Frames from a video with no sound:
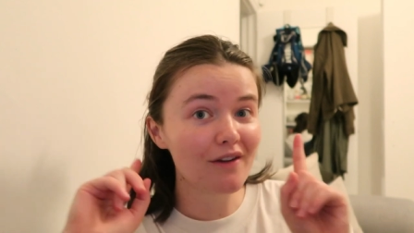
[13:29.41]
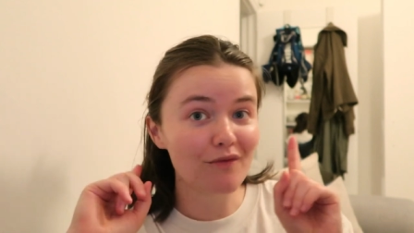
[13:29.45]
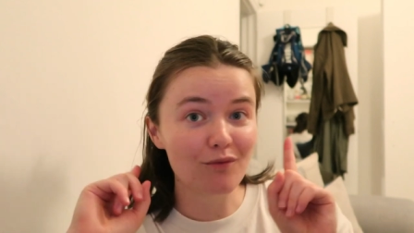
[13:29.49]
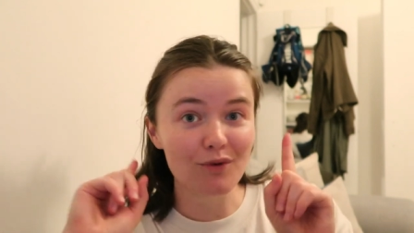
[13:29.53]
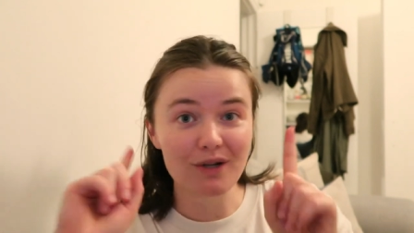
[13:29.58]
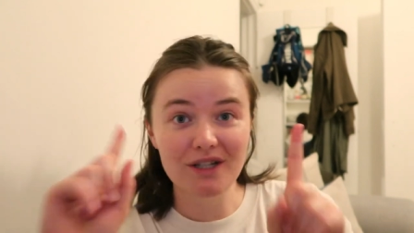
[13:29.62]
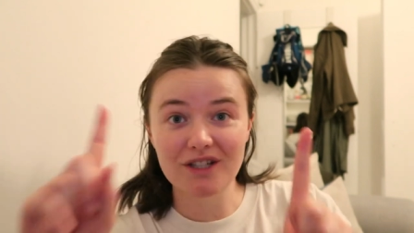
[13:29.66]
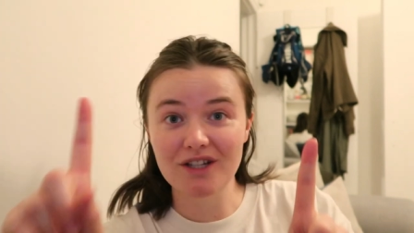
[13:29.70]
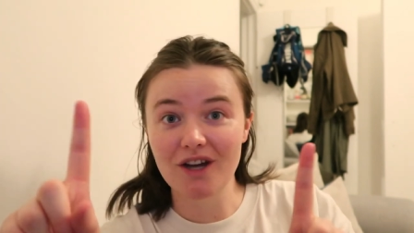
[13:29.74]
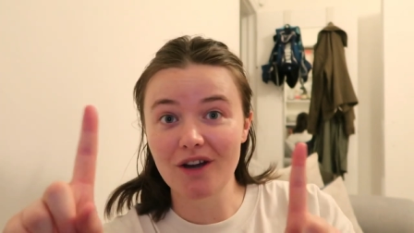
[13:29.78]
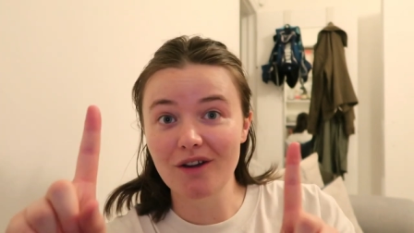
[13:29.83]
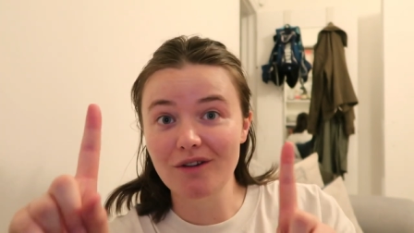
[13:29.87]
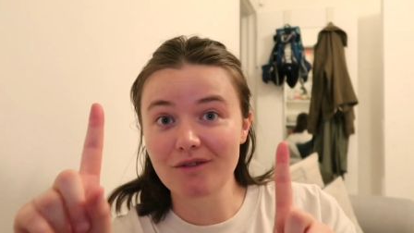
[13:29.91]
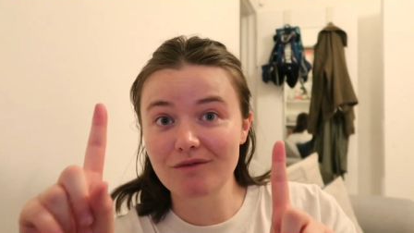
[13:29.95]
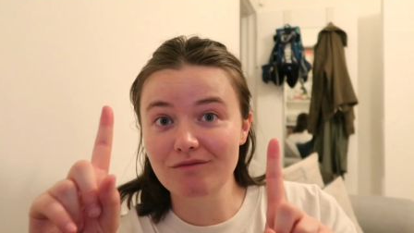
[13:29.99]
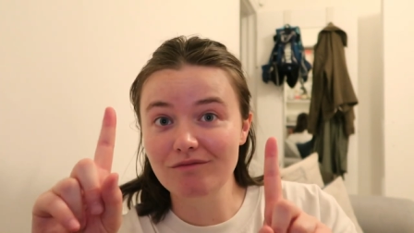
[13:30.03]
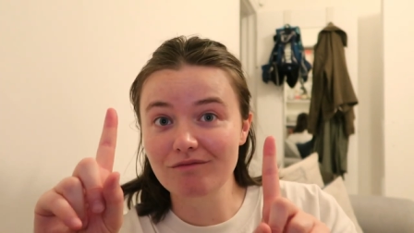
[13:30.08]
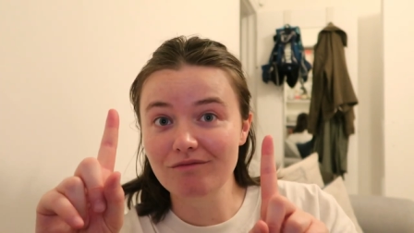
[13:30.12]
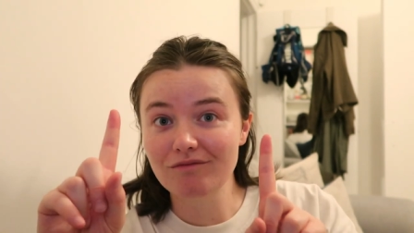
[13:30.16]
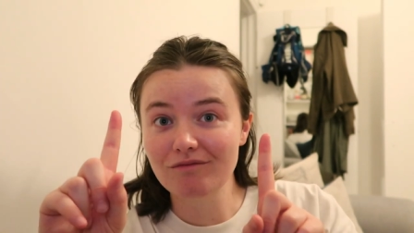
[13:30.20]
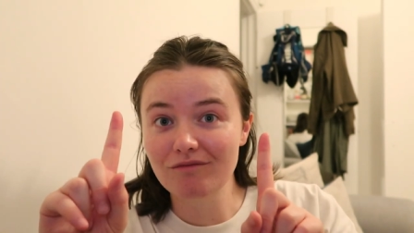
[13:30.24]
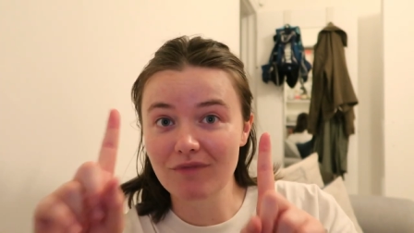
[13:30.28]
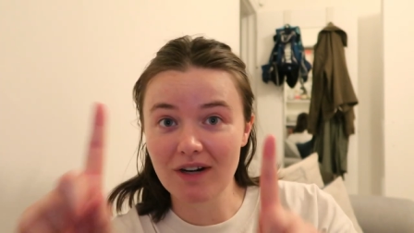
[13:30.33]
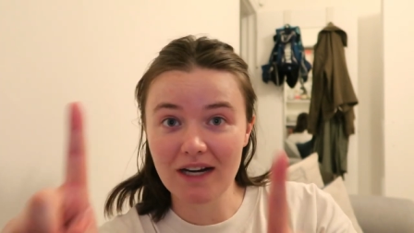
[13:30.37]
If we don't
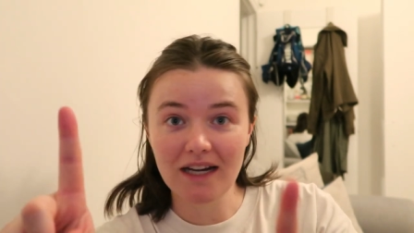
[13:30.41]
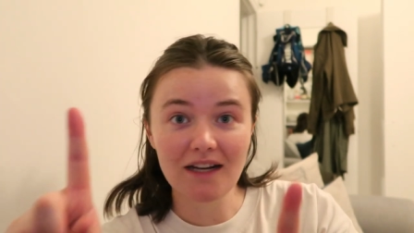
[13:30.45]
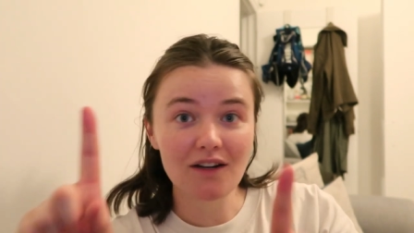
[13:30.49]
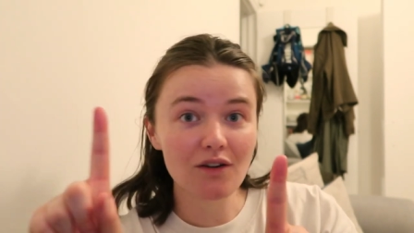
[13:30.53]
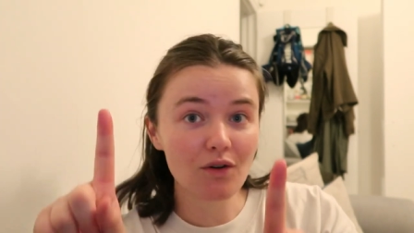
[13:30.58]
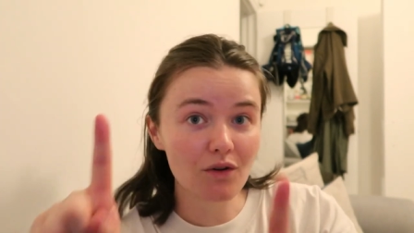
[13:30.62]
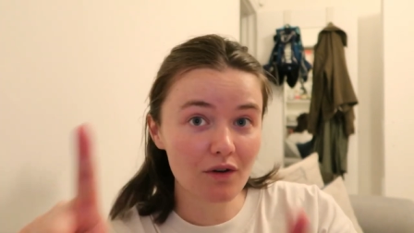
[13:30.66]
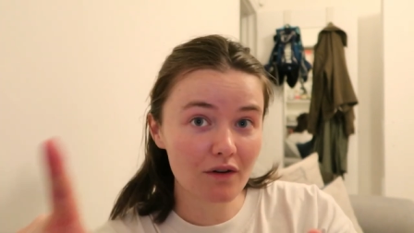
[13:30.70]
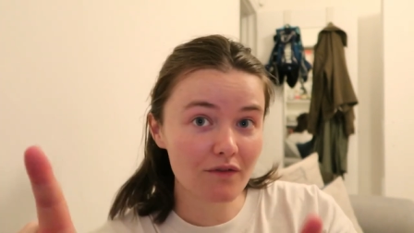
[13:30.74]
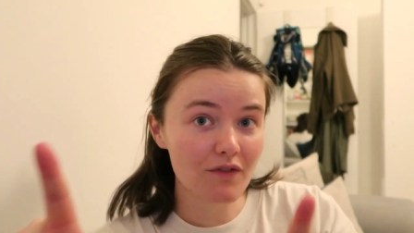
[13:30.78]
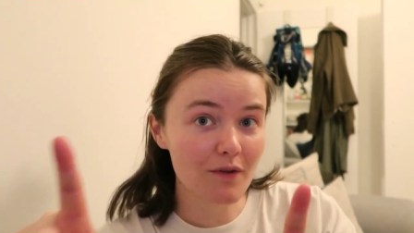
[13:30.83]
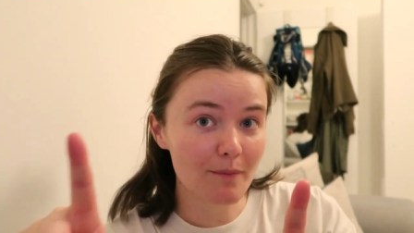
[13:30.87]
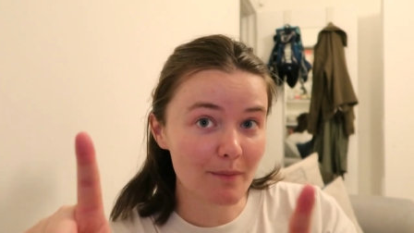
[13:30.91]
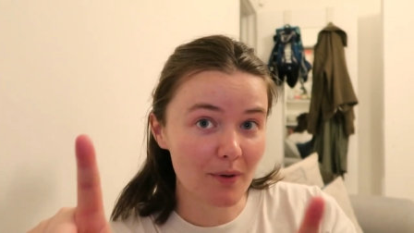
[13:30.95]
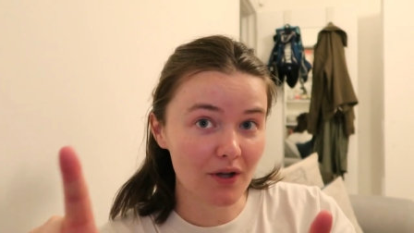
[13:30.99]
read all of the